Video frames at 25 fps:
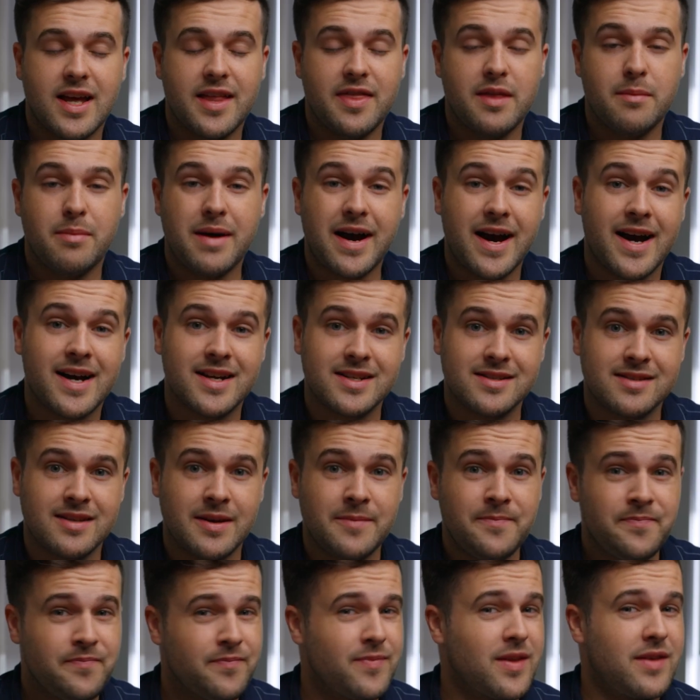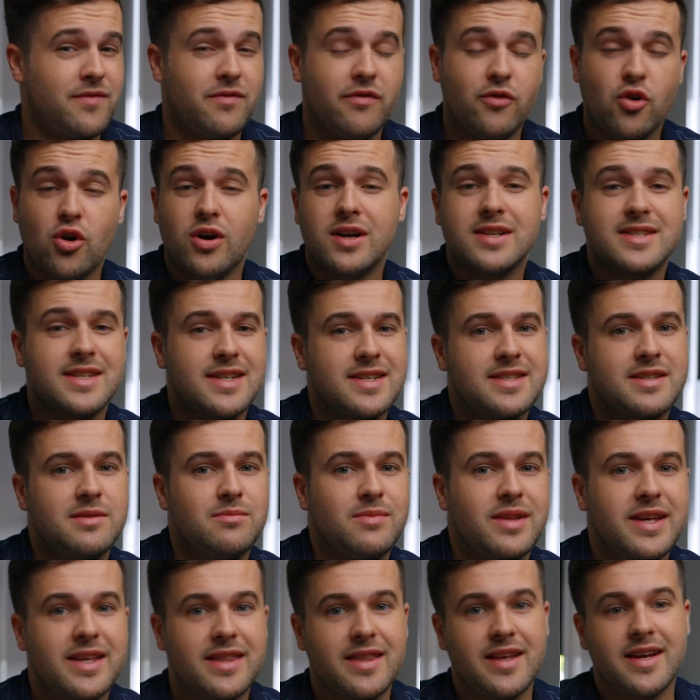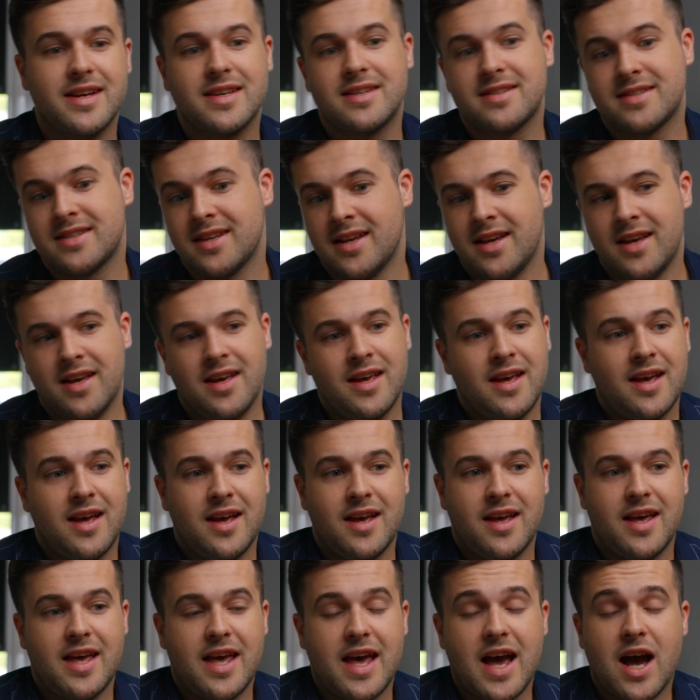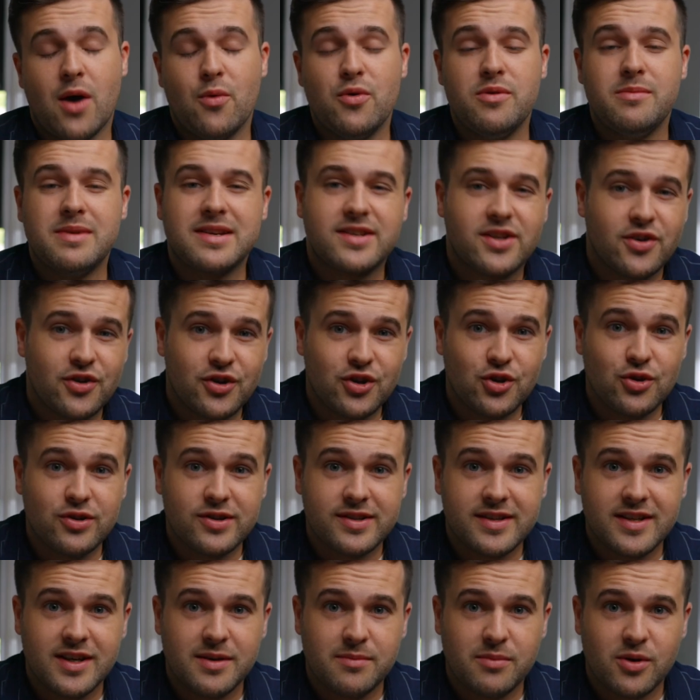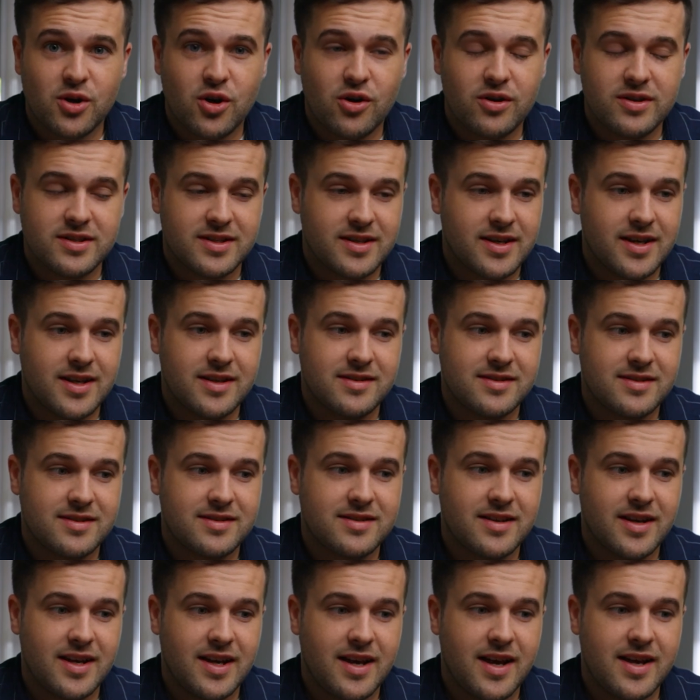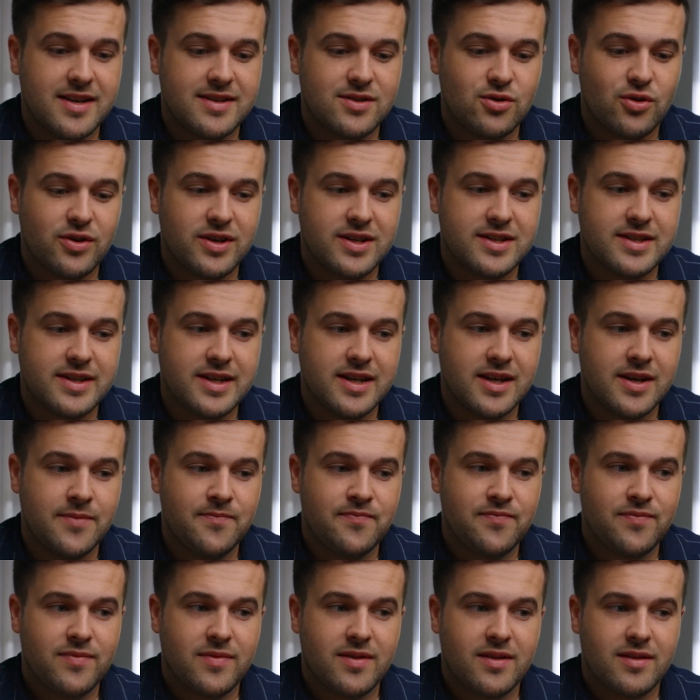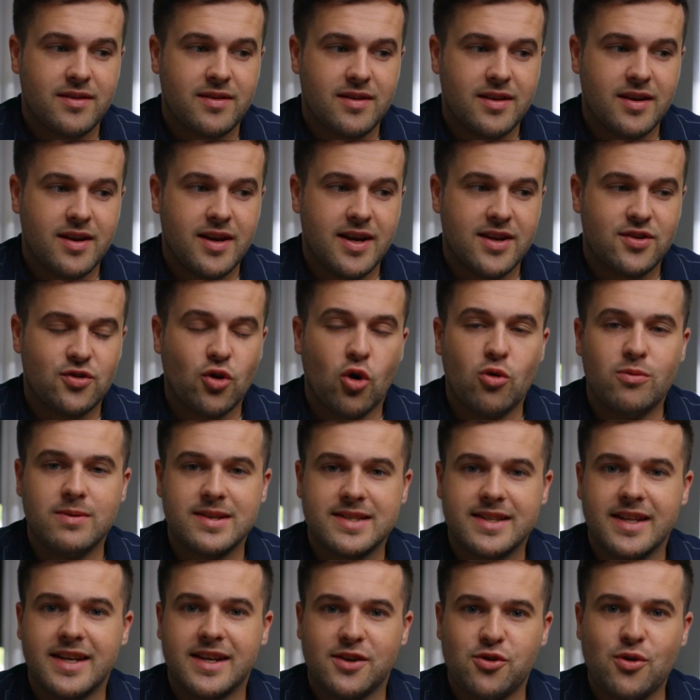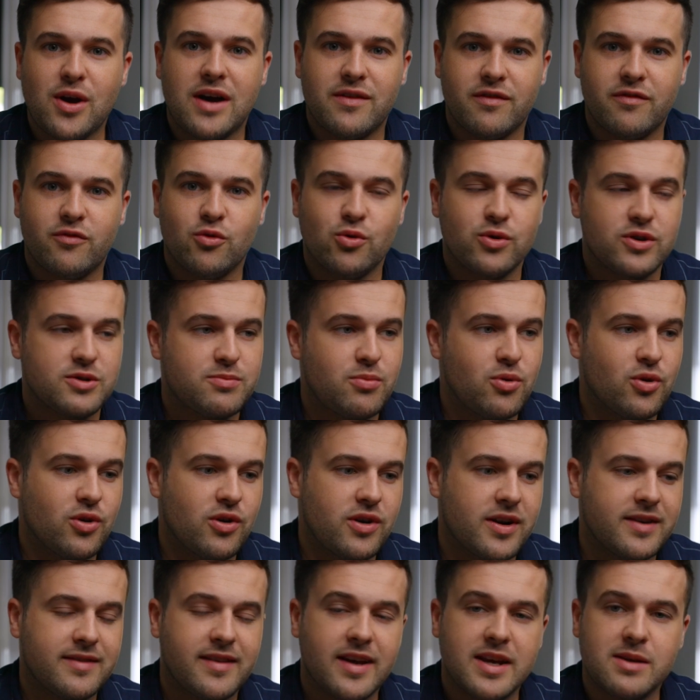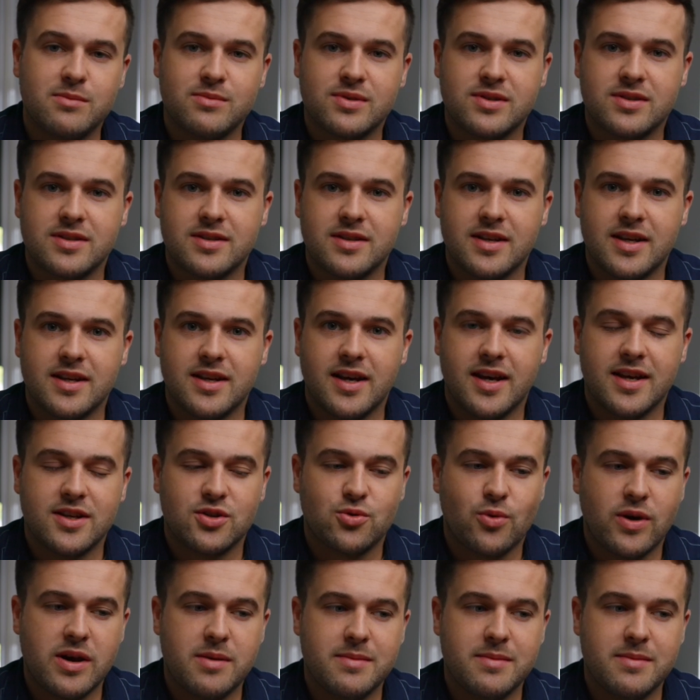in the past, if you've got a system like this, I wouldn't be scared of using it, because it is honestly, it's almost like you have a focus puller at times. It is quite